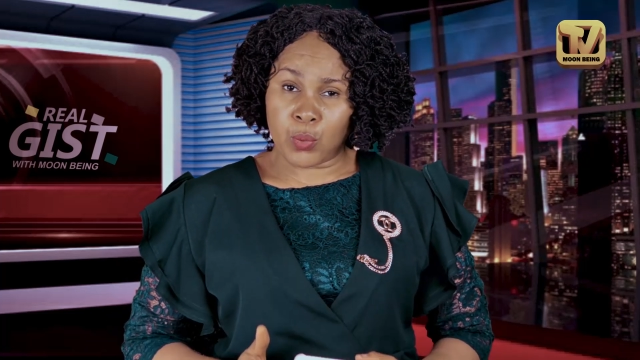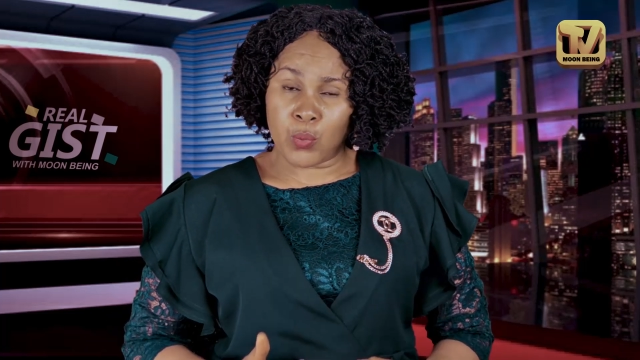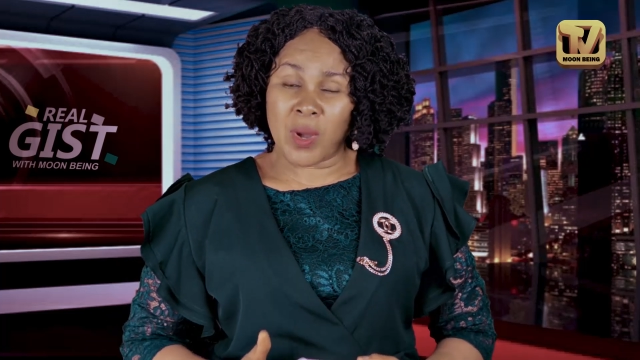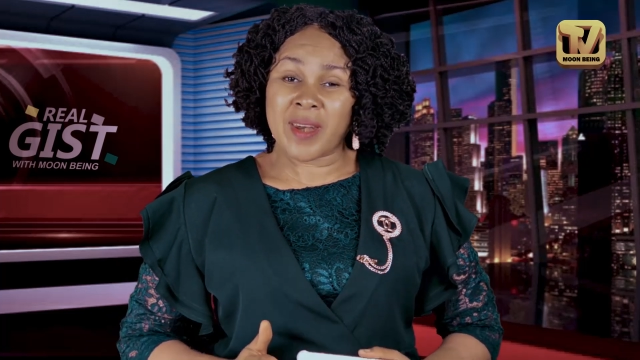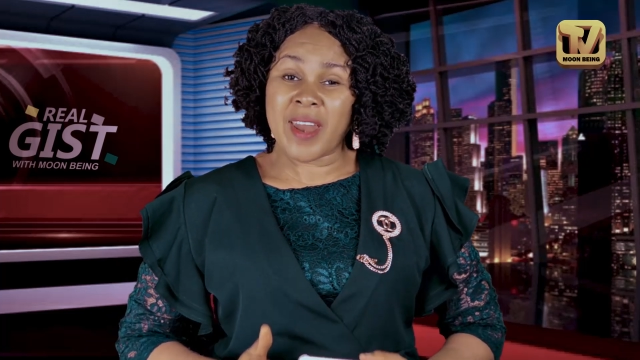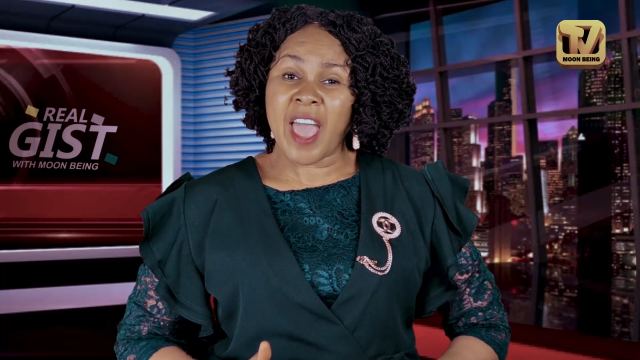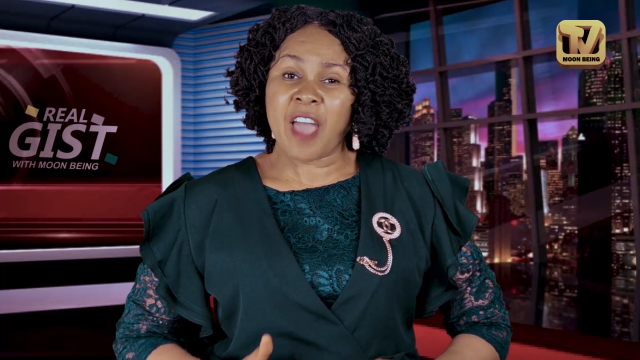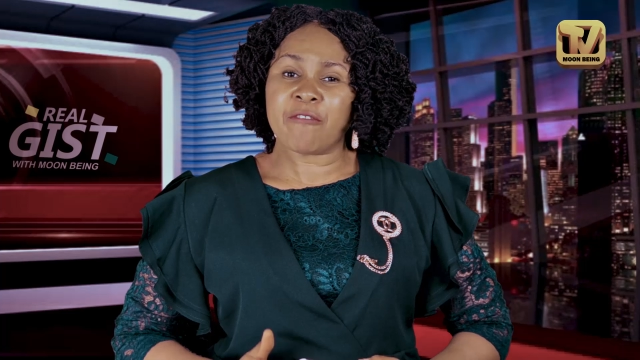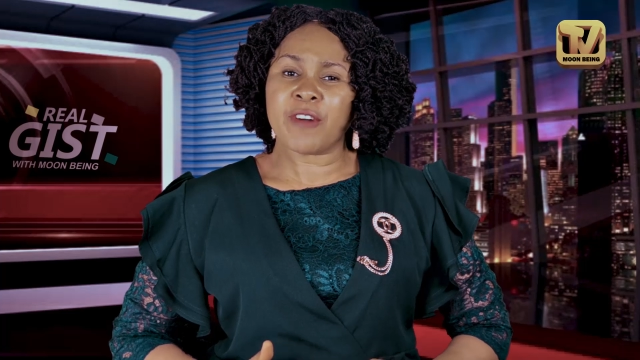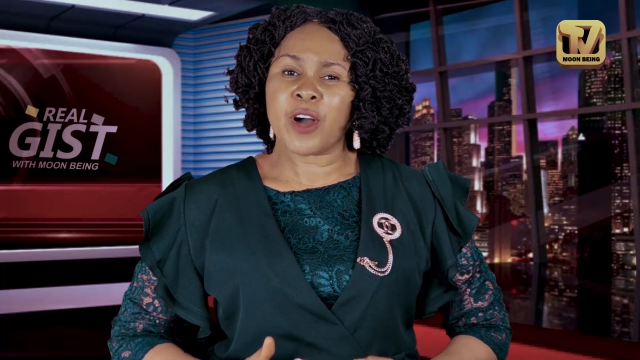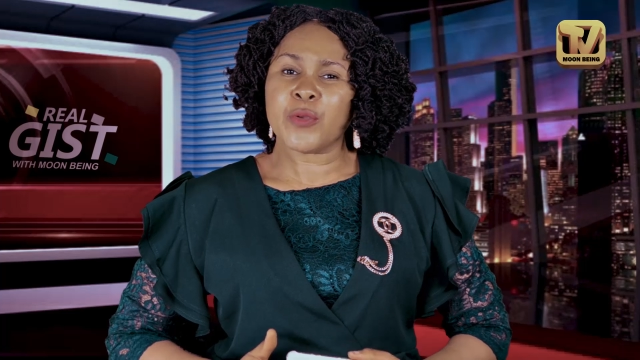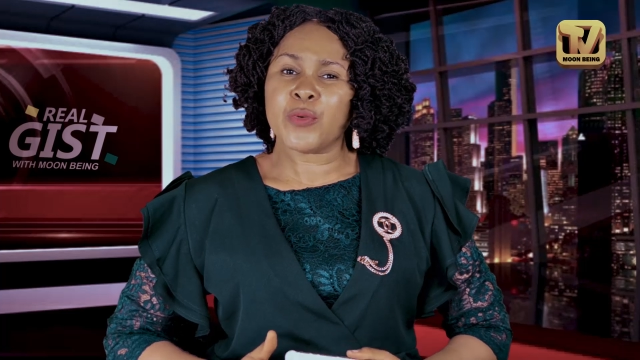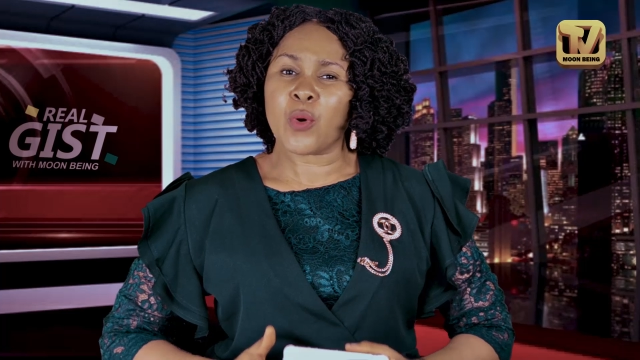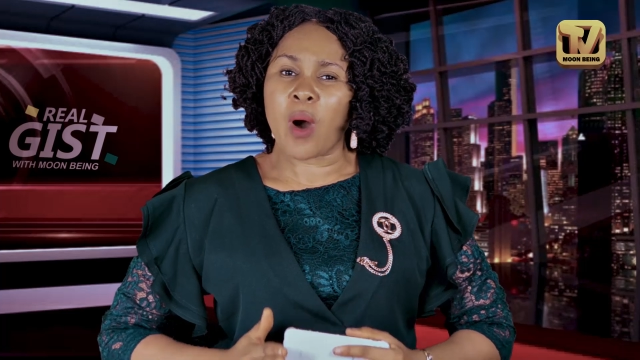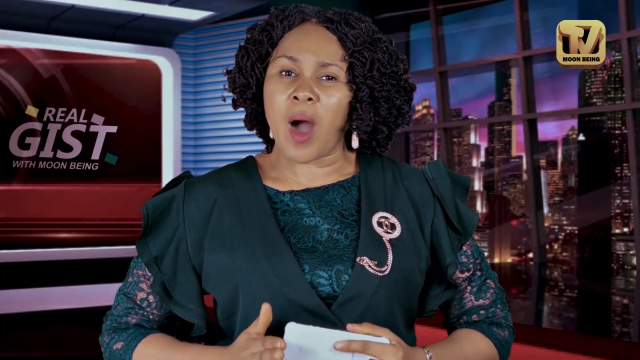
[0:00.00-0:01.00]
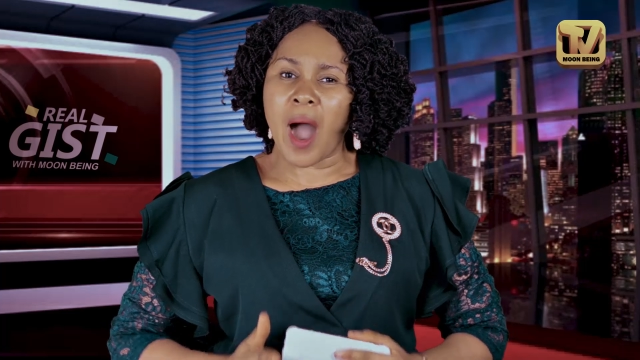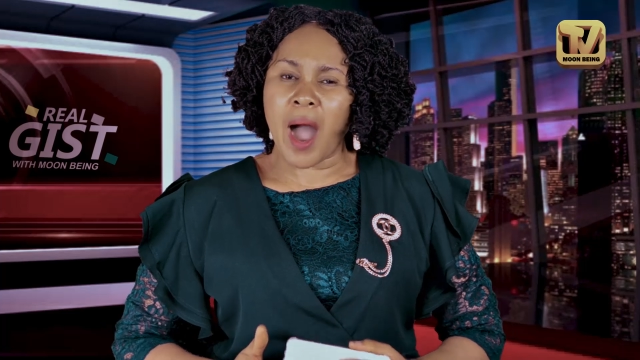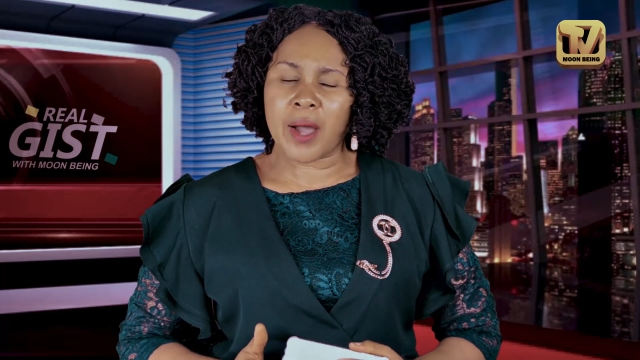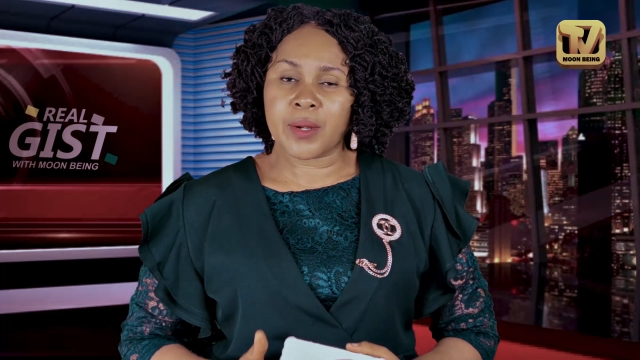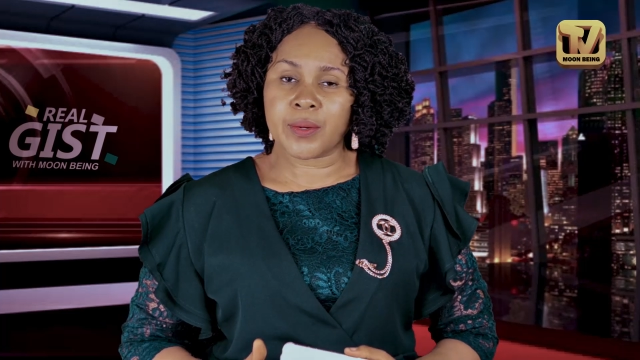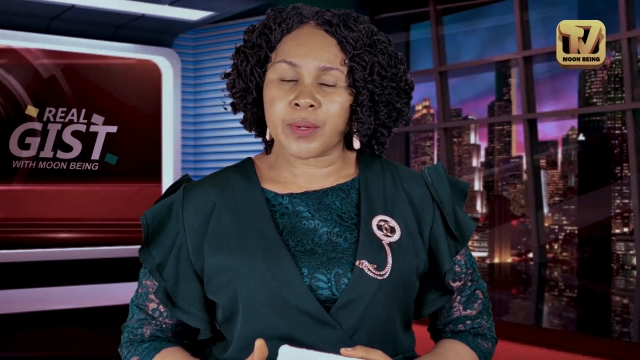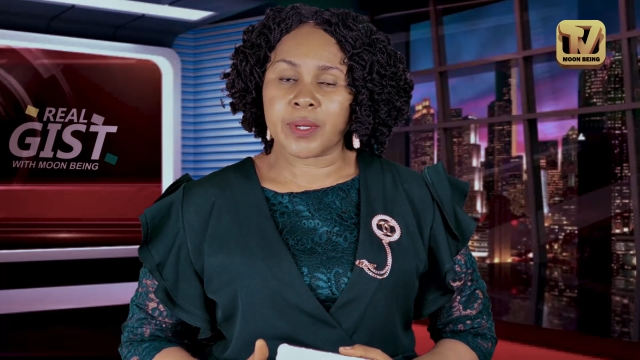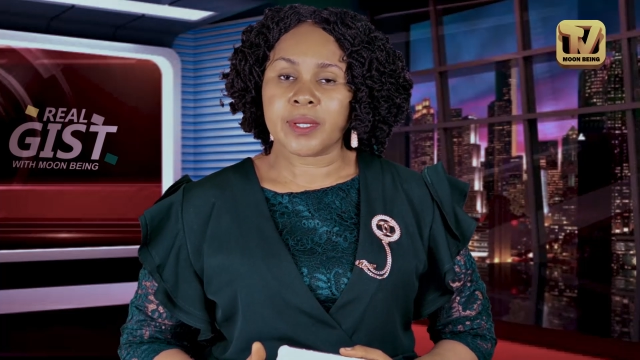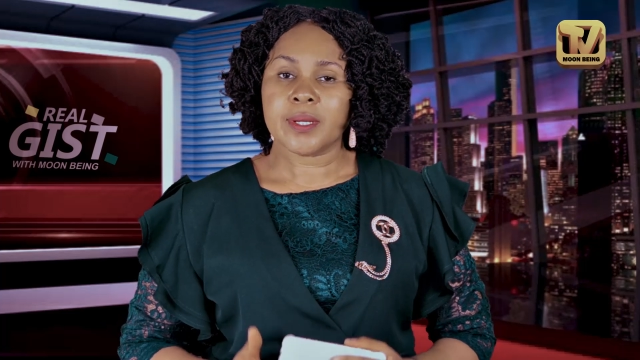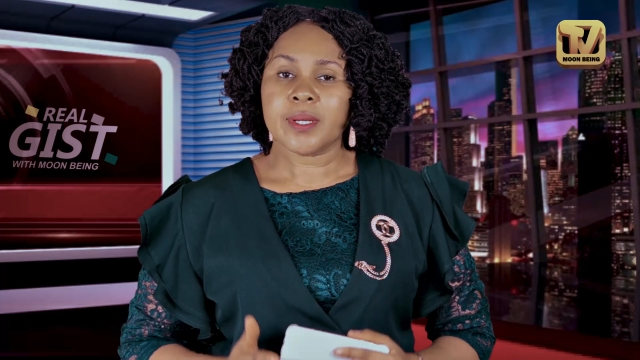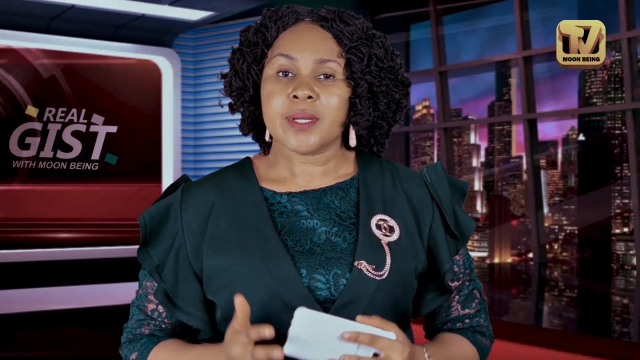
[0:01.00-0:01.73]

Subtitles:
whenever you are angry,